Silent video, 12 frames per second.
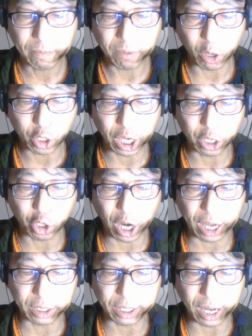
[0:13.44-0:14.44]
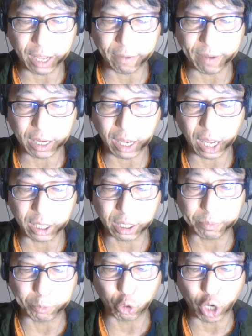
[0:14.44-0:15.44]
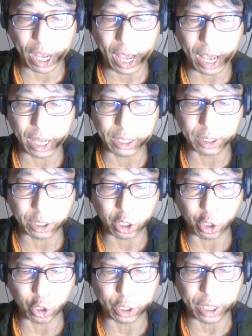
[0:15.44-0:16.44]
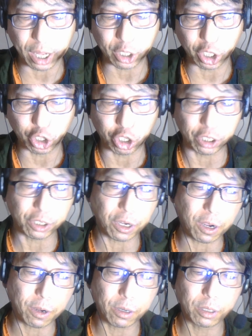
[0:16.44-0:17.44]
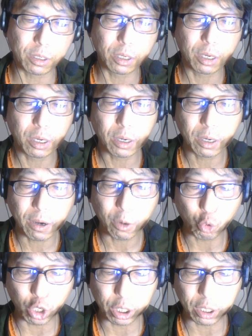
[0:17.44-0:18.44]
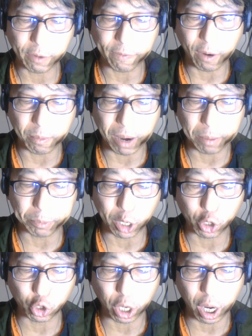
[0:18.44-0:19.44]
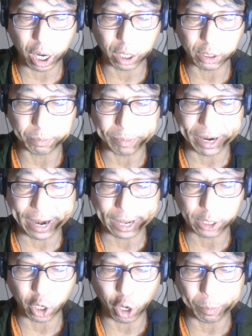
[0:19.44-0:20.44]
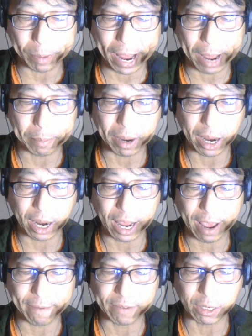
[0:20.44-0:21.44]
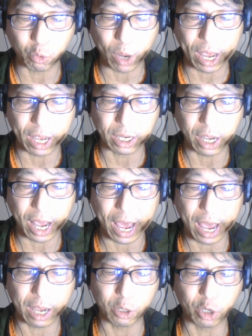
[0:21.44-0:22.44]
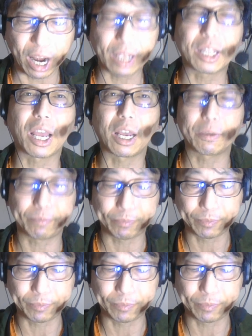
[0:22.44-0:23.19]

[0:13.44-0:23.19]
Voting rights advocates praised the decision, with former President Barack Obama even weighing in writing.